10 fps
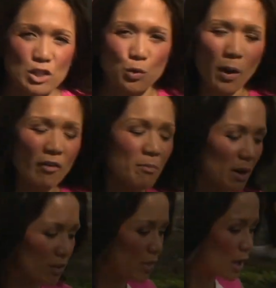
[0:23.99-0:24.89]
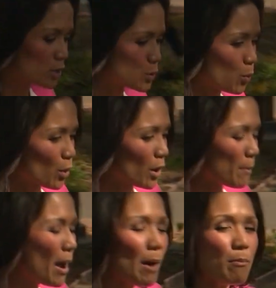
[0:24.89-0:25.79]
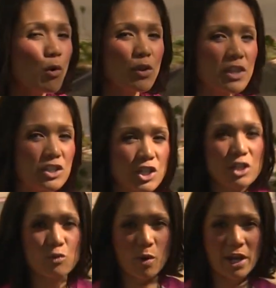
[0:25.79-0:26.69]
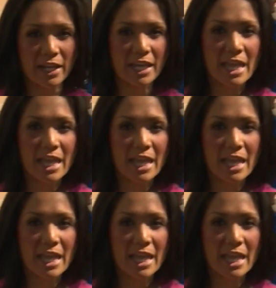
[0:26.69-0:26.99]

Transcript: 12 marathons were about more than just running.